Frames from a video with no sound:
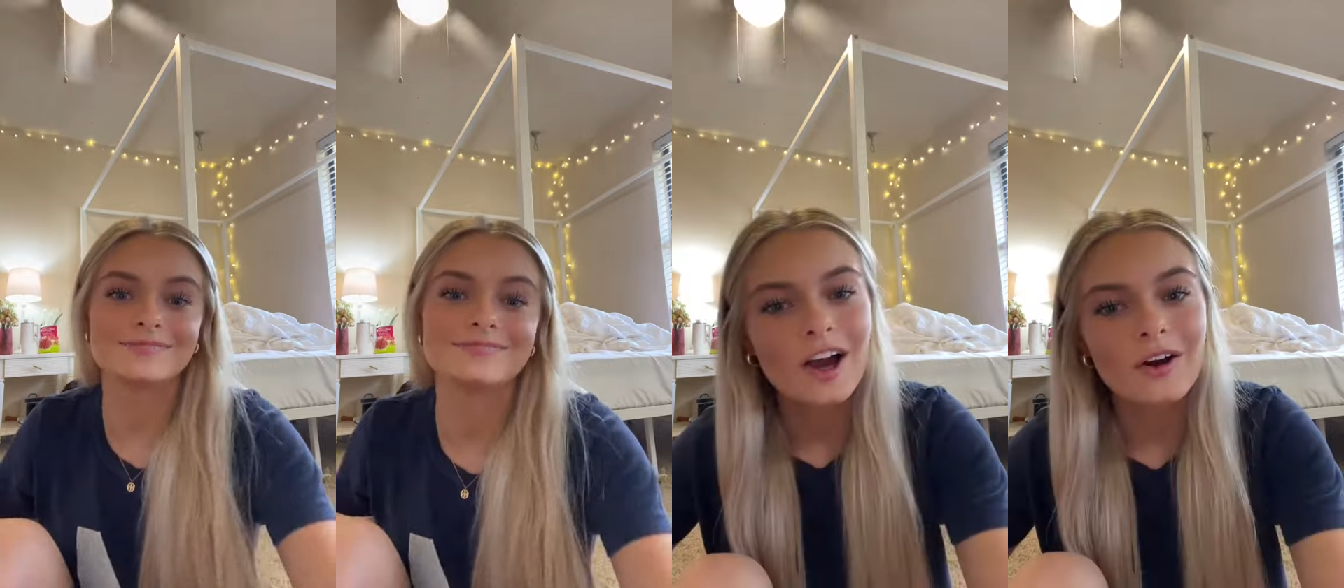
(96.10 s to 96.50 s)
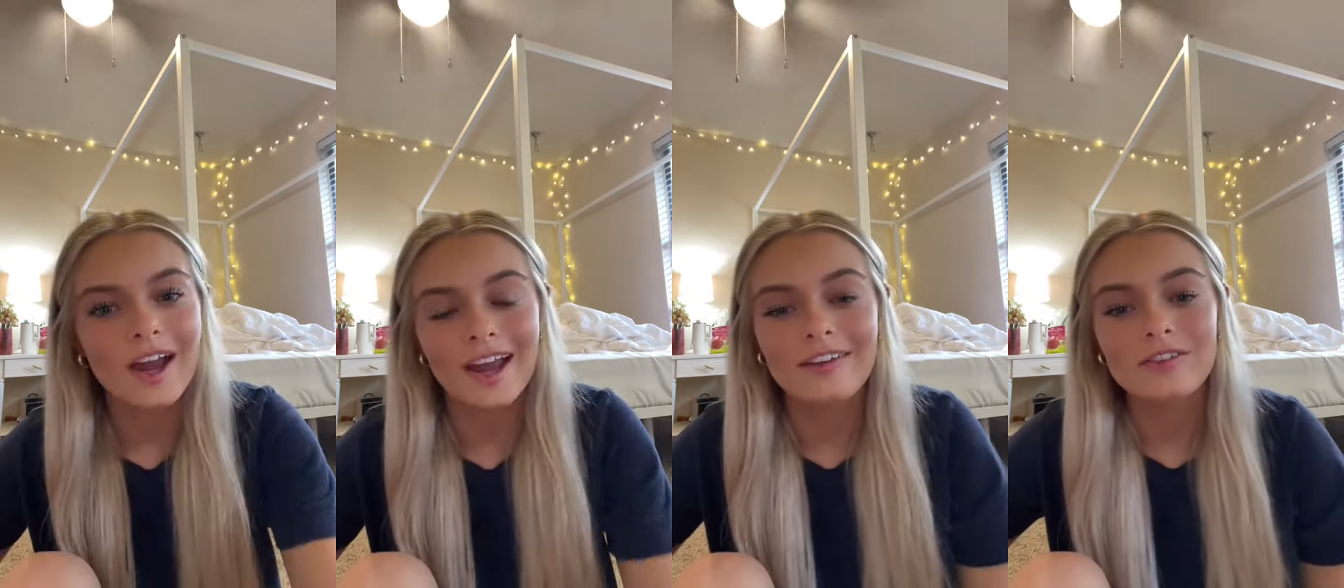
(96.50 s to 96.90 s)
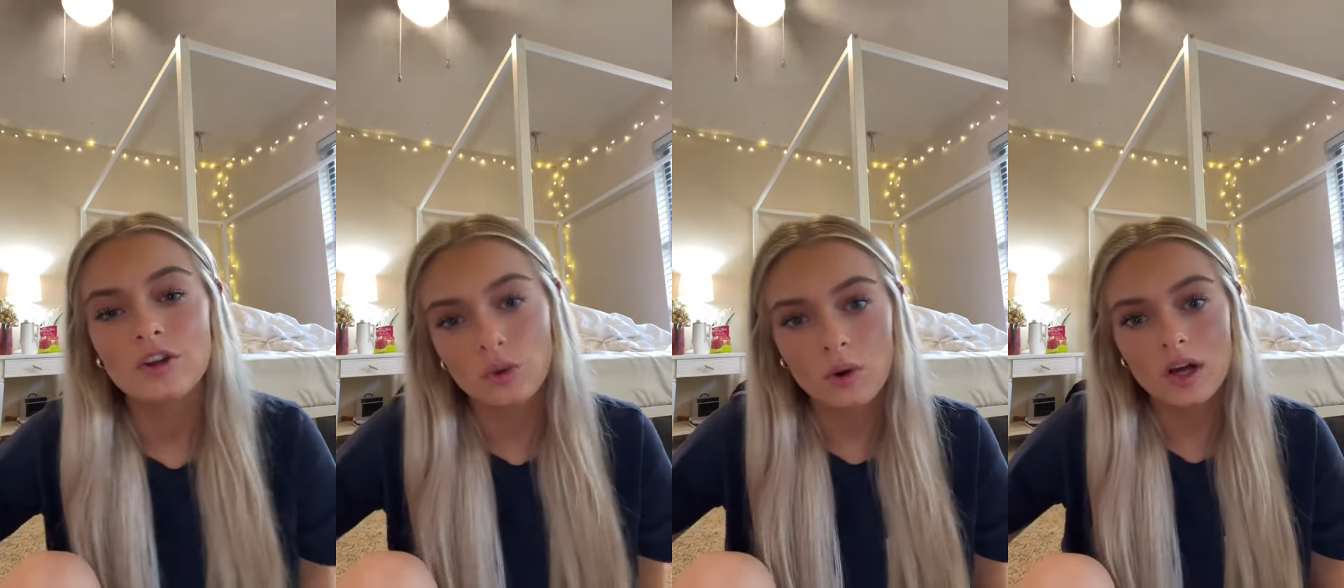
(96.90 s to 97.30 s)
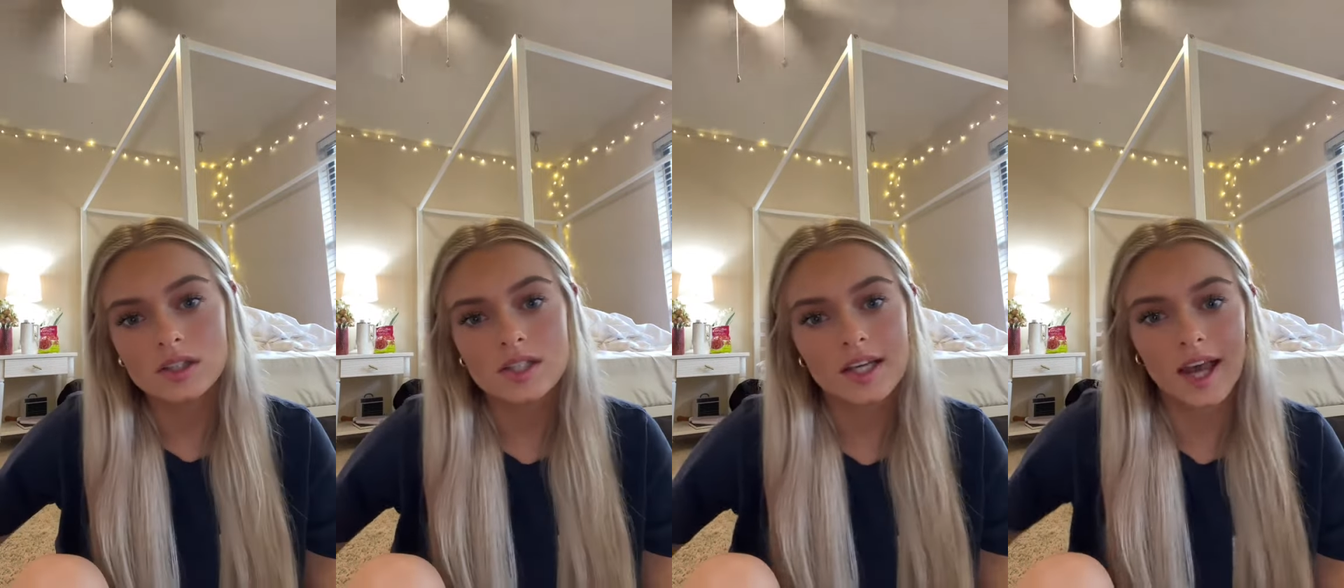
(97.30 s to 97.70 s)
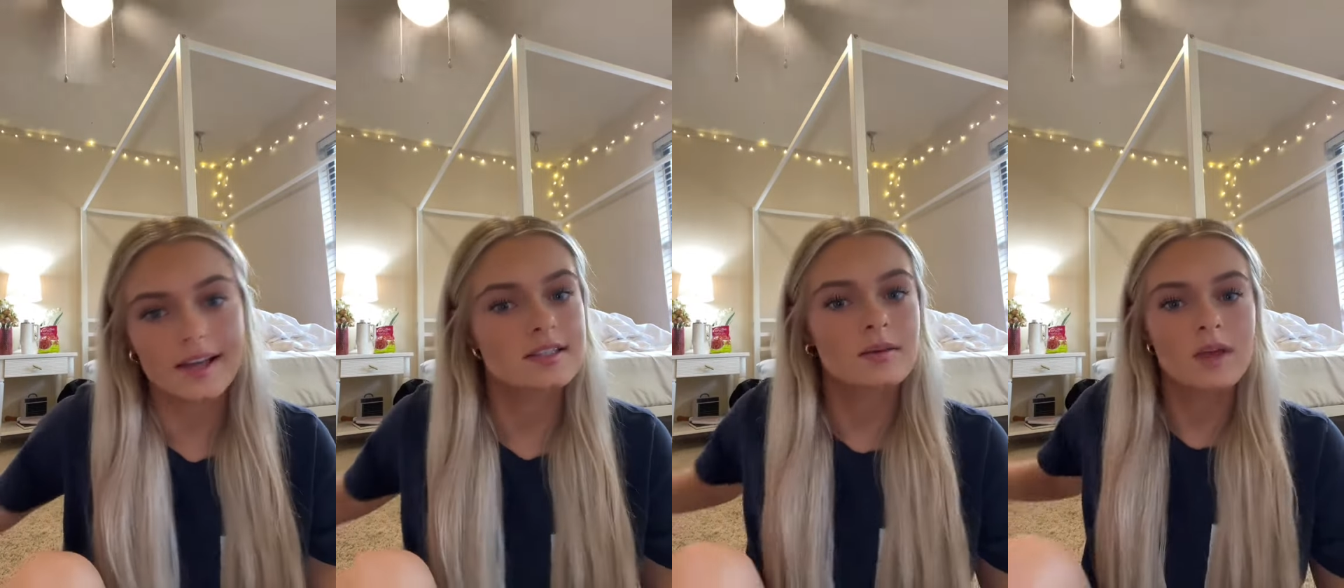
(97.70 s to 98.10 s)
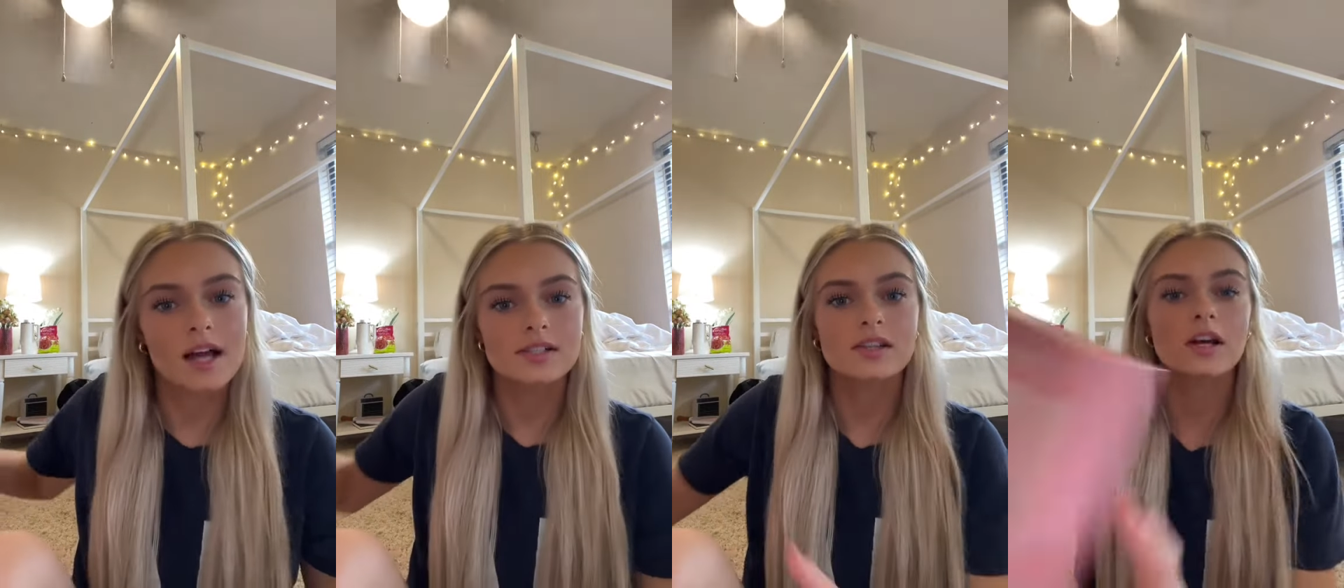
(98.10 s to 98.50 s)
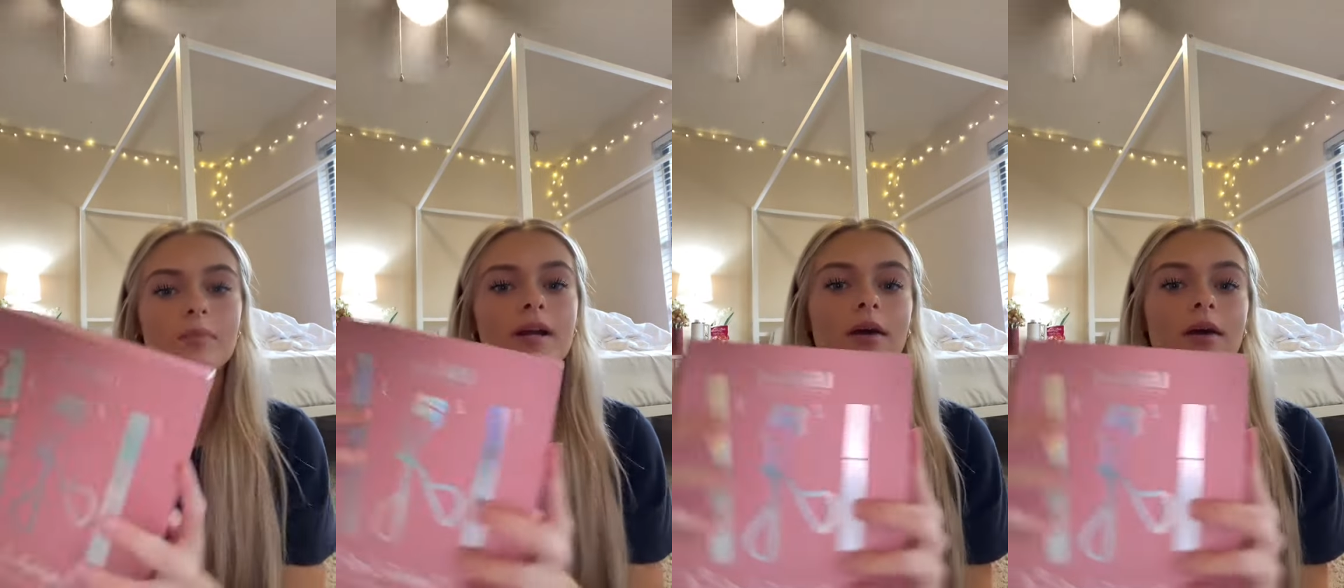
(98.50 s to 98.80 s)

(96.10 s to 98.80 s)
Okay, if you want to get some Lash Therapy,